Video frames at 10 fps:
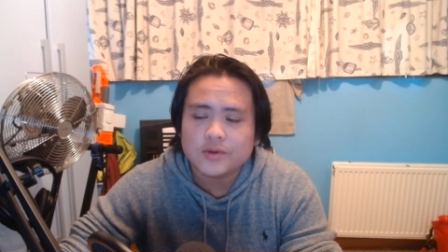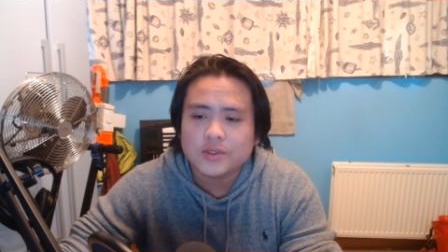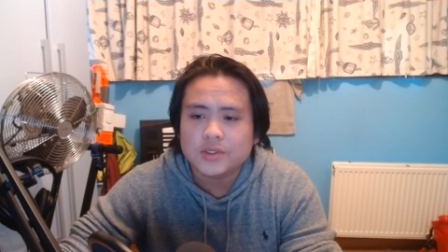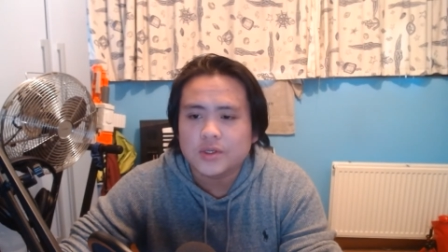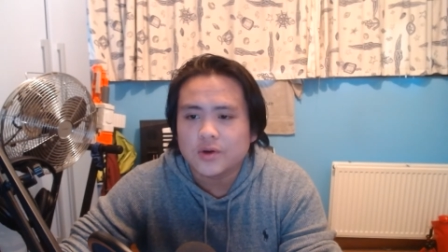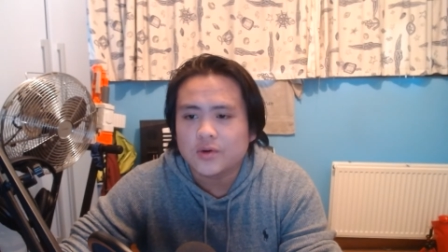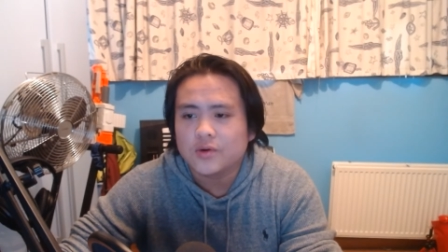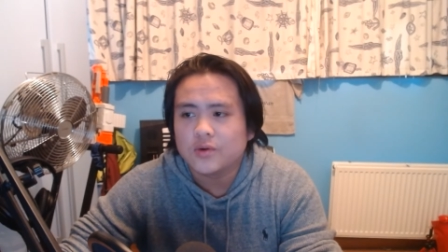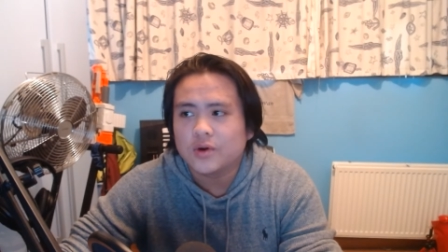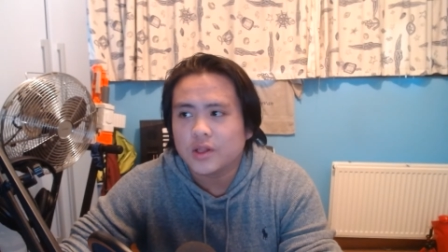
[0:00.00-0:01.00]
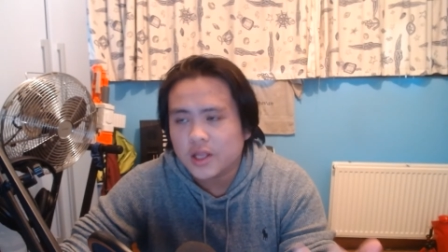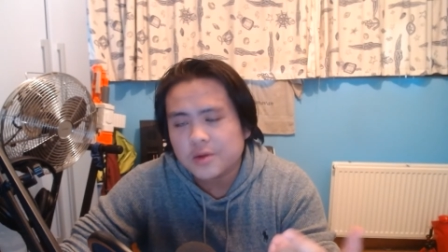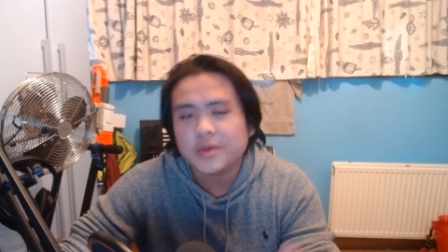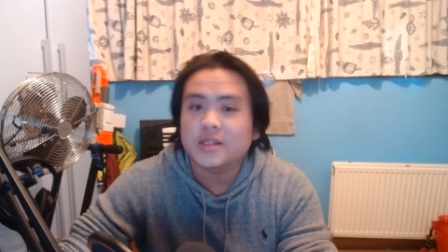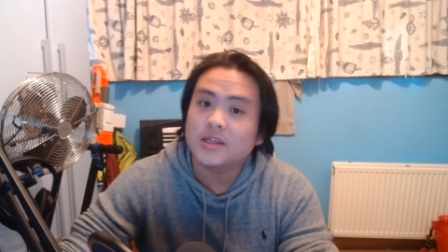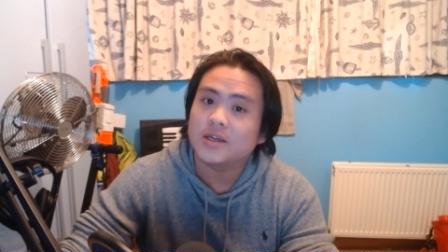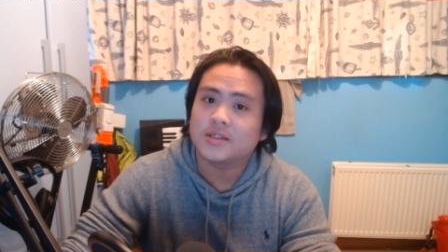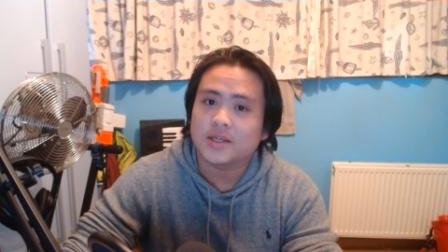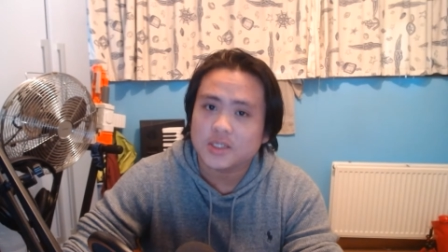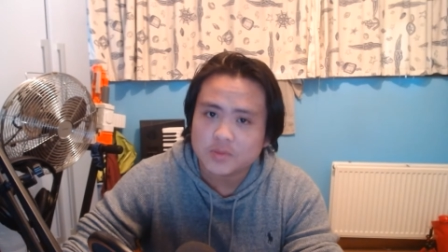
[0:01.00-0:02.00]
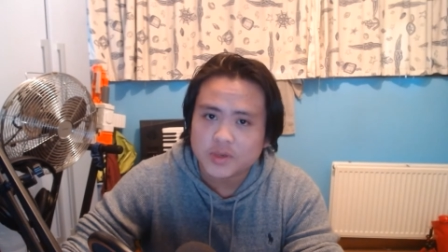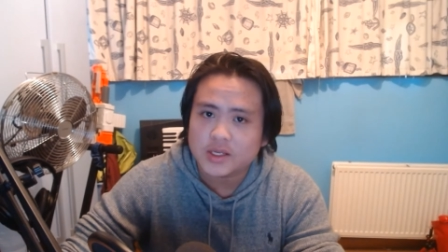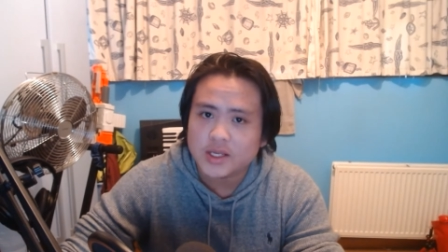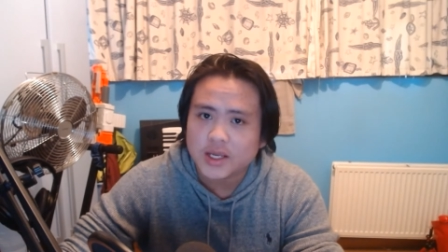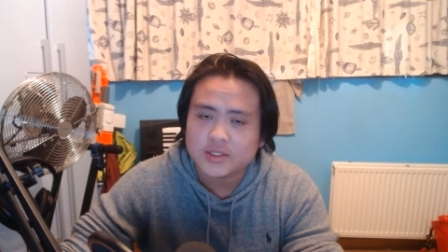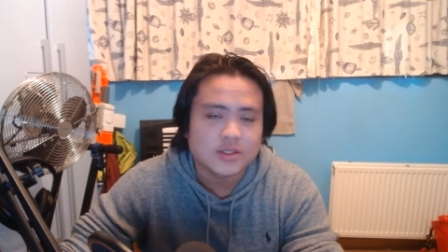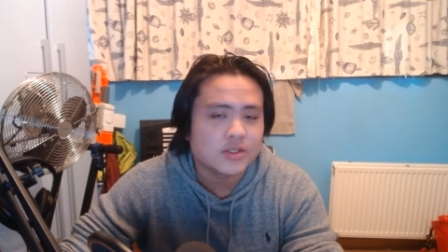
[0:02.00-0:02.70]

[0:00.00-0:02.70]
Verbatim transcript: so a lot of my days I spend actually